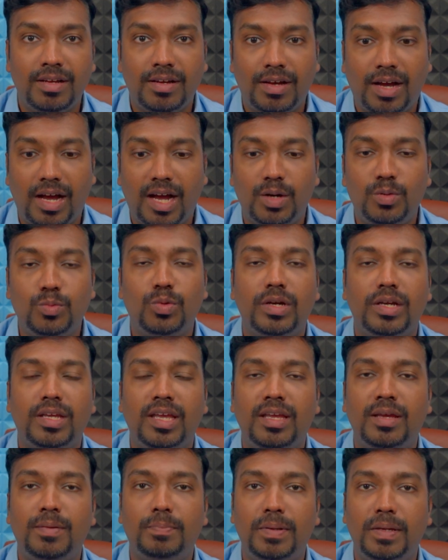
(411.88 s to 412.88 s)

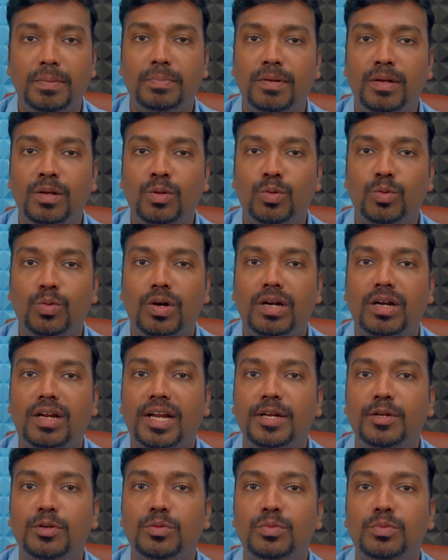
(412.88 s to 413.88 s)
hardworking people who are
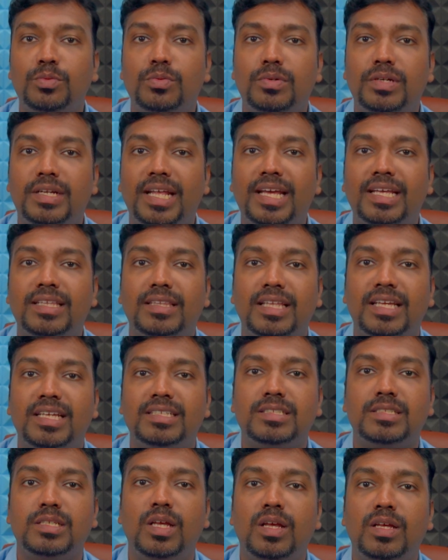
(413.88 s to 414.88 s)
trying to take
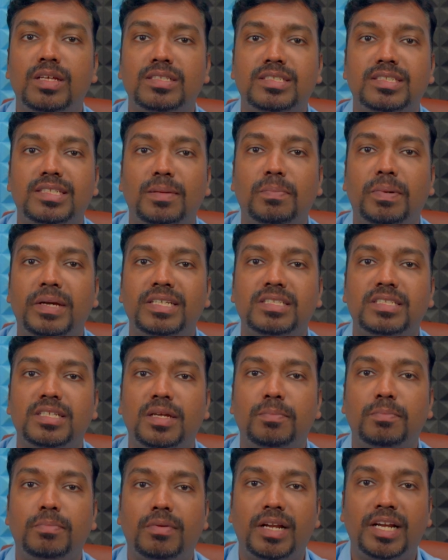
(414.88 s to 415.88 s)
things step by
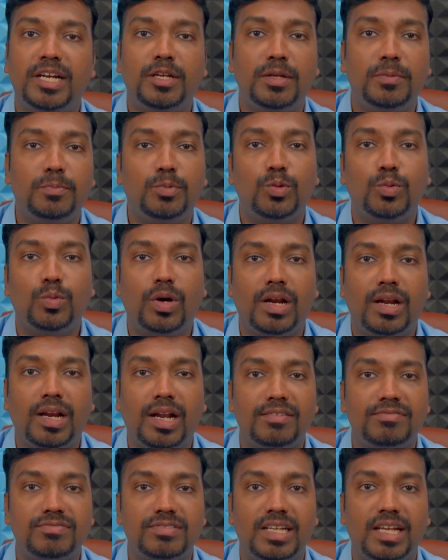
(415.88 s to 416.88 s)
step, trying to improve our
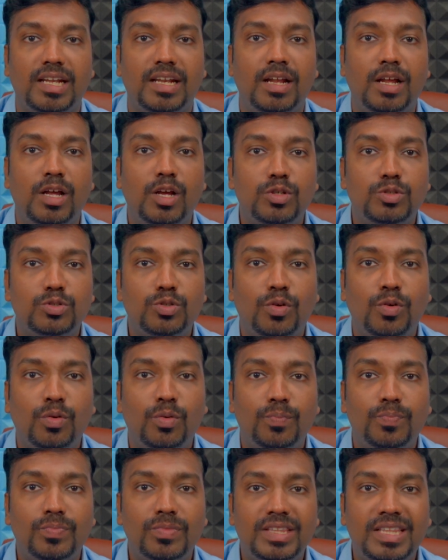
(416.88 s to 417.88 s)
lifestyle.
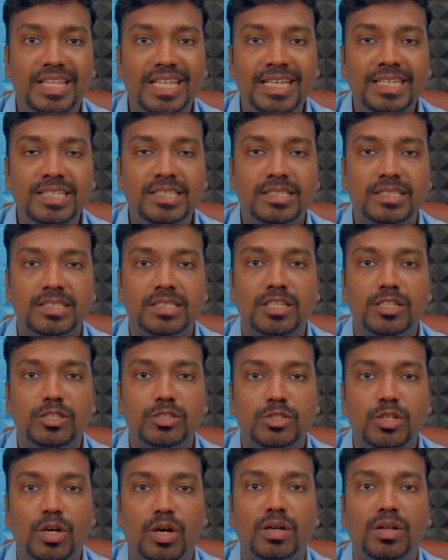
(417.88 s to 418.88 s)
So these
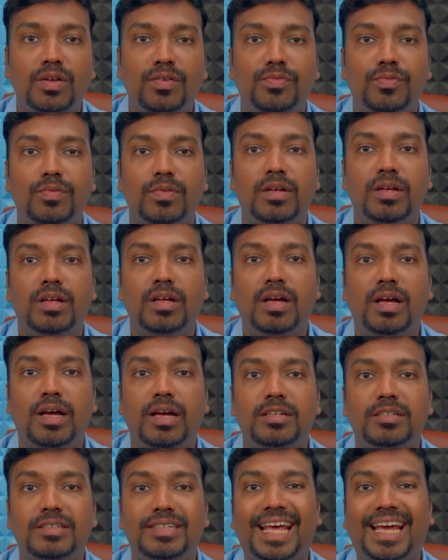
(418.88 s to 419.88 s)
sort of
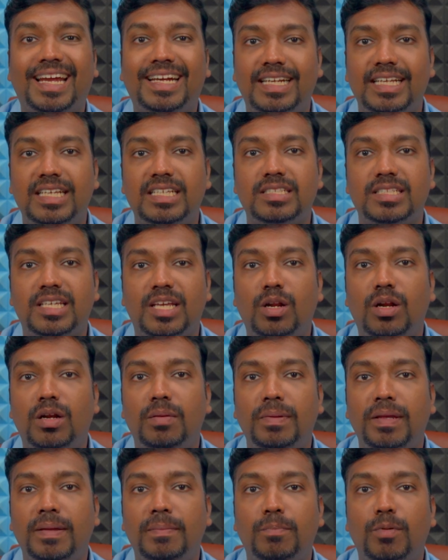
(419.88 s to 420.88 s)
tactics
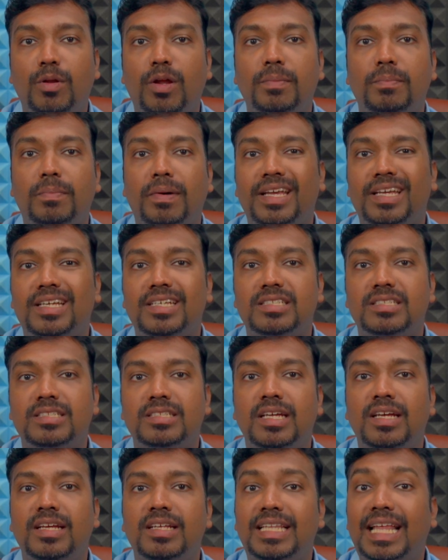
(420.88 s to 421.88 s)
cannot be employed by
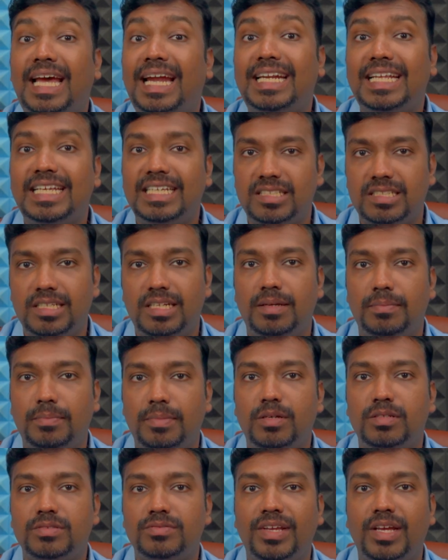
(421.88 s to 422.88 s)
us that easily
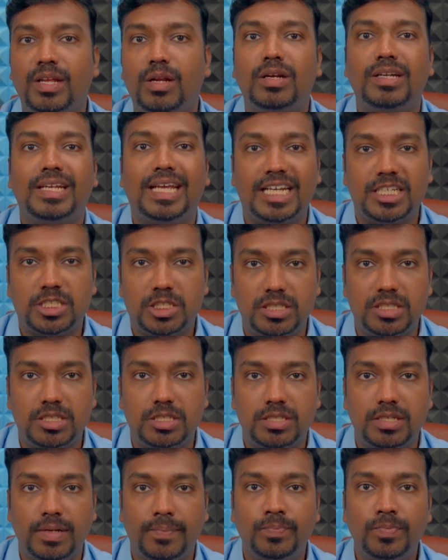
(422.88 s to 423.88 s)
because we are not cash
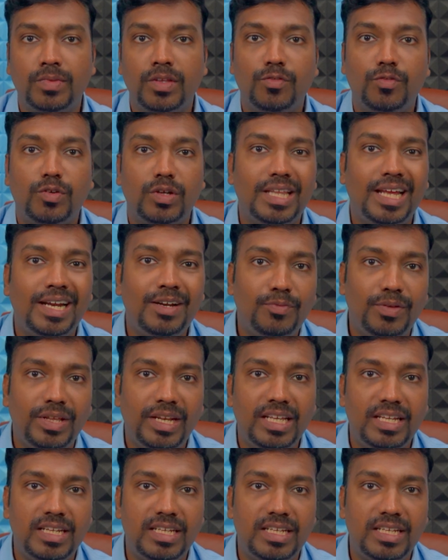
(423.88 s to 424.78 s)
rich. For that very